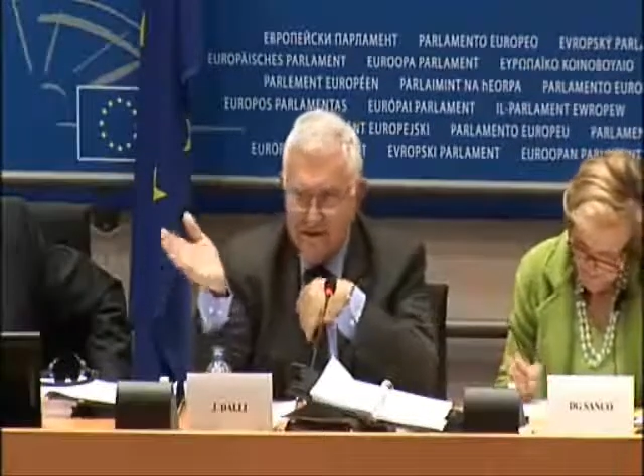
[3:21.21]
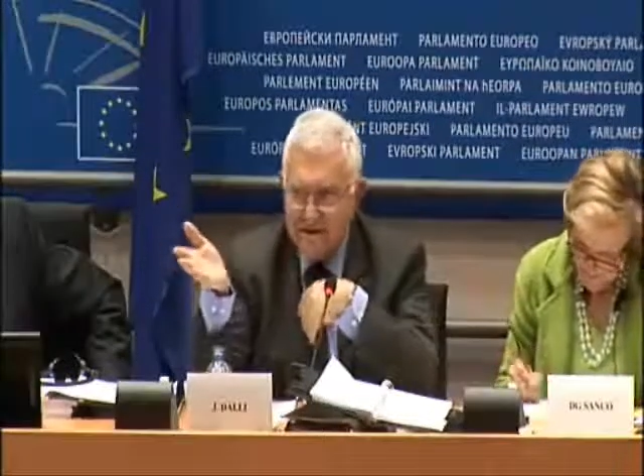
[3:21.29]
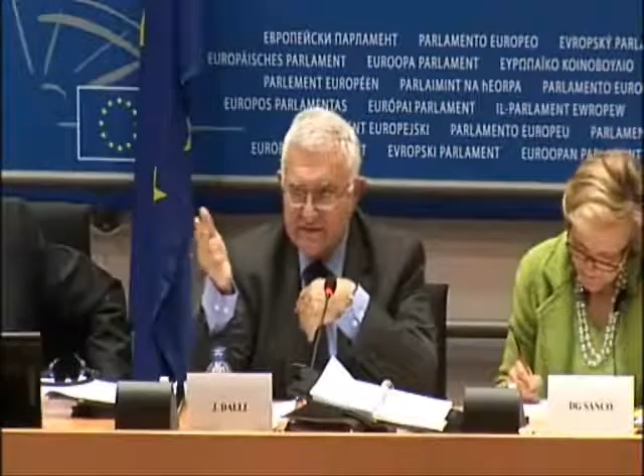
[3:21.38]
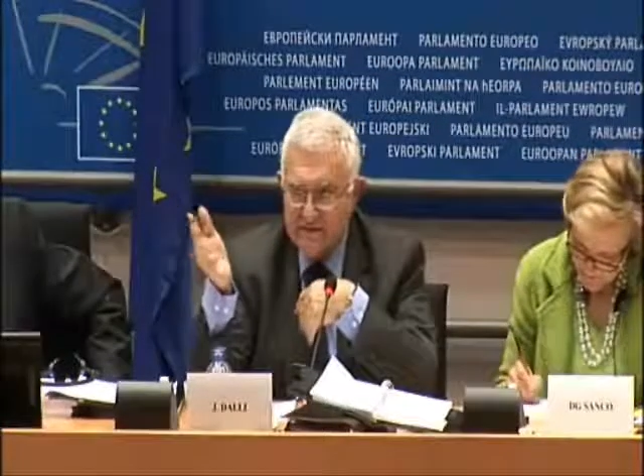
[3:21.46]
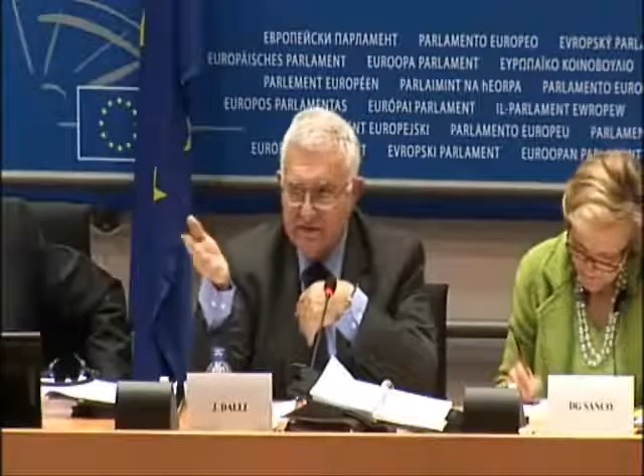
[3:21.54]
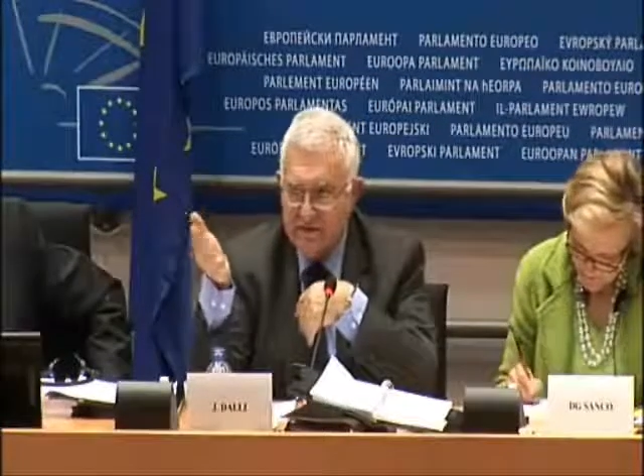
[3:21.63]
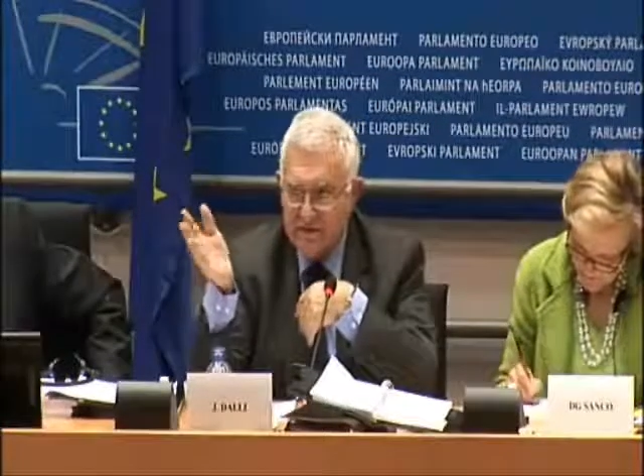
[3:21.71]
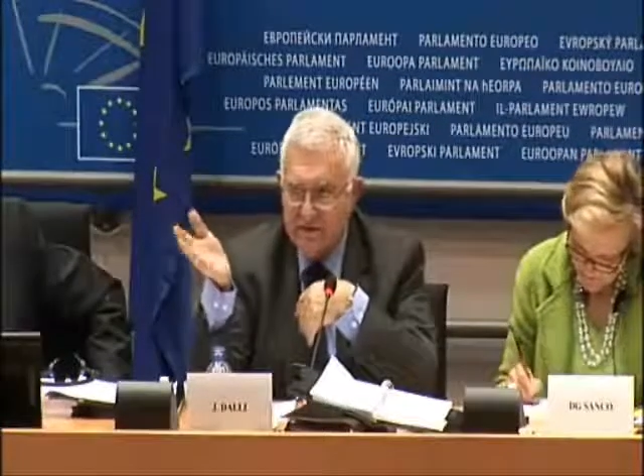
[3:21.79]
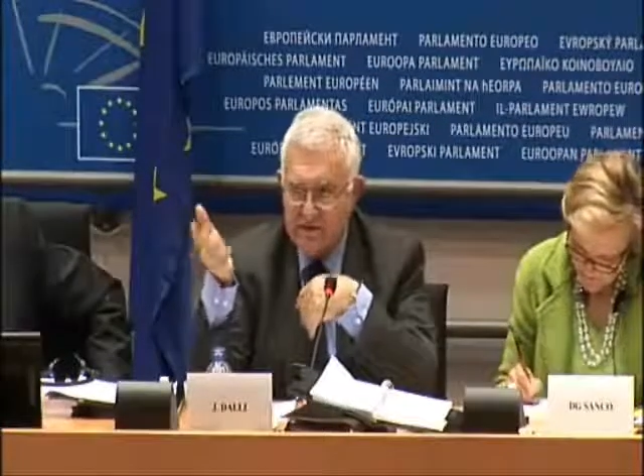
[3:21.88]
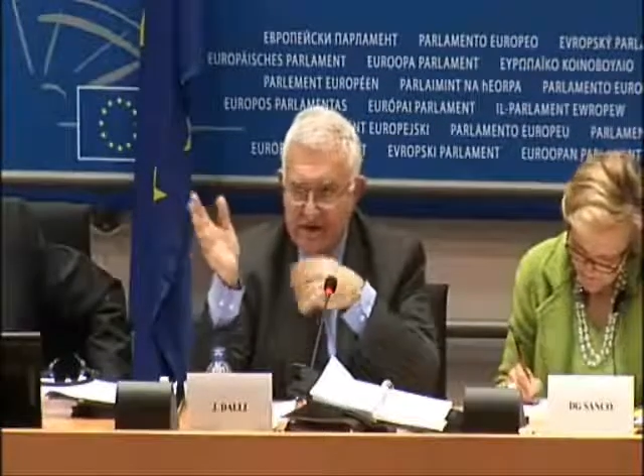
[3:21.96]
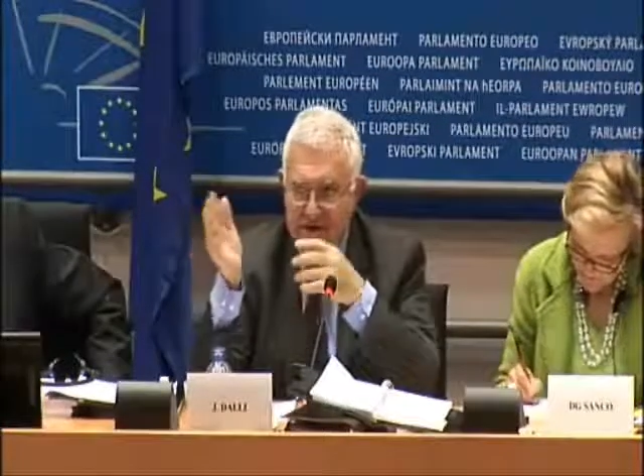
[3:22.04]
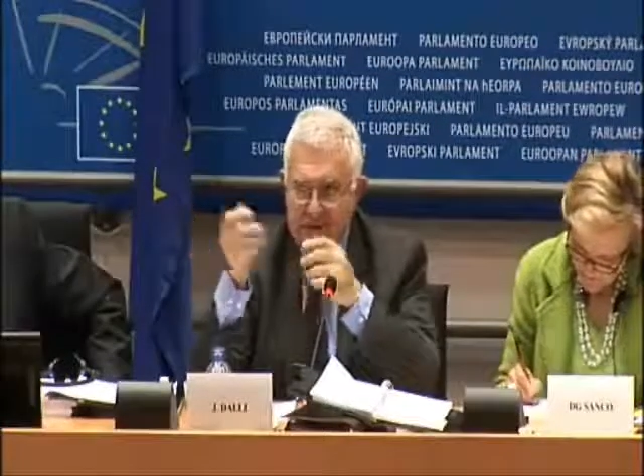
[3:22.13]
and
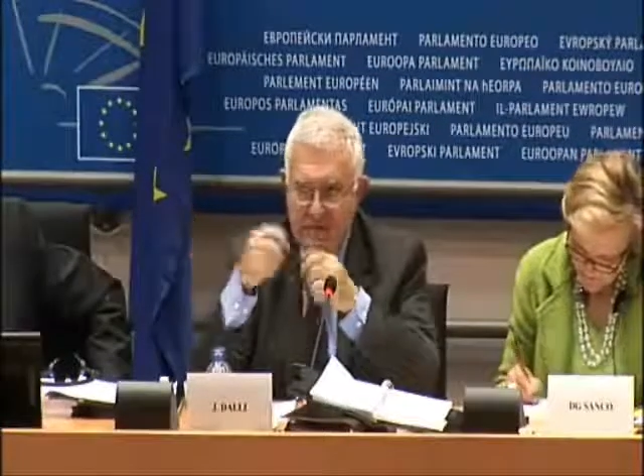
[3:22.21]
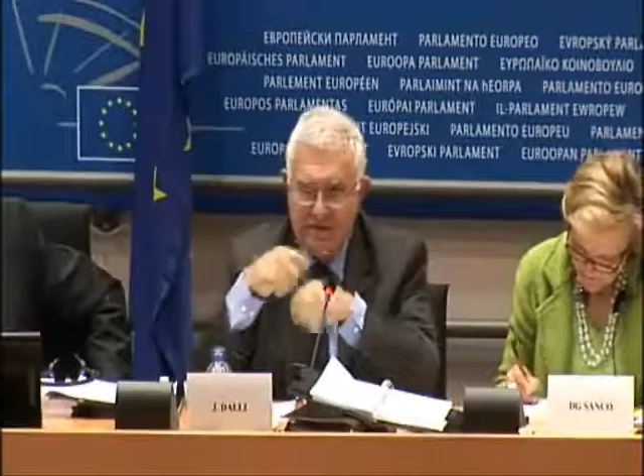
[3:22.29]
7-year-olds now